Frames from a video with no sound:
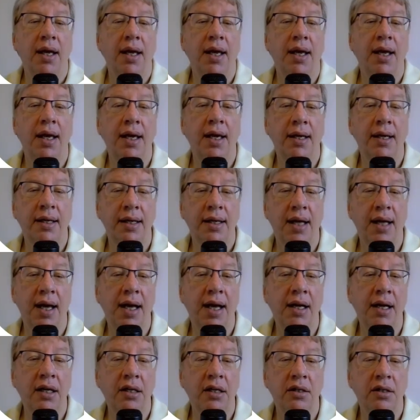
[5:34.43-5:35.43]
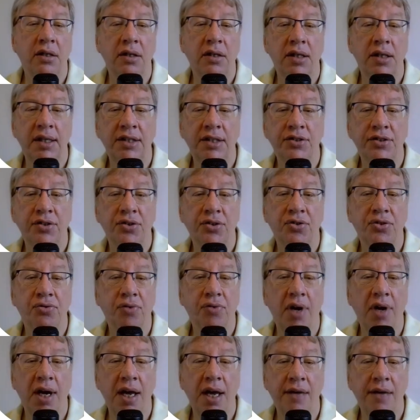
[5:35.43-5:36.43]
And Alcor is the
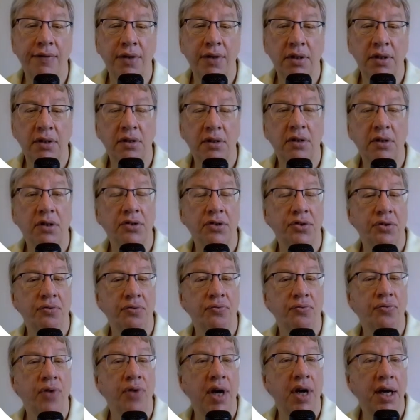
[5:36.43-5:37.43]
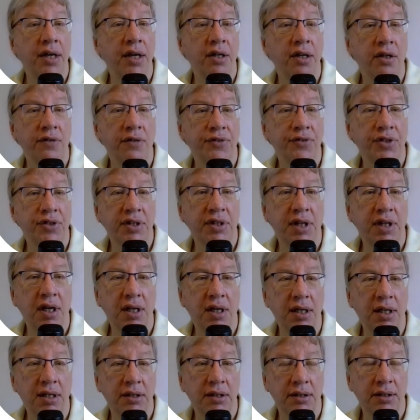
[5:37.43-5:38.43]
driver or the rider of the
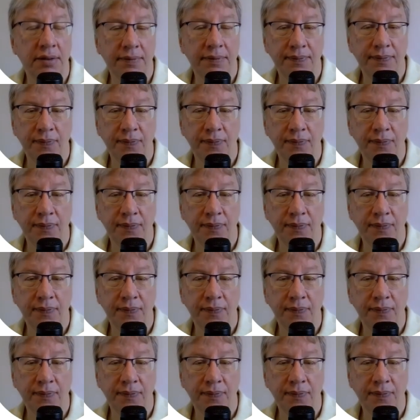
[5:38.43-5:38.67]
cart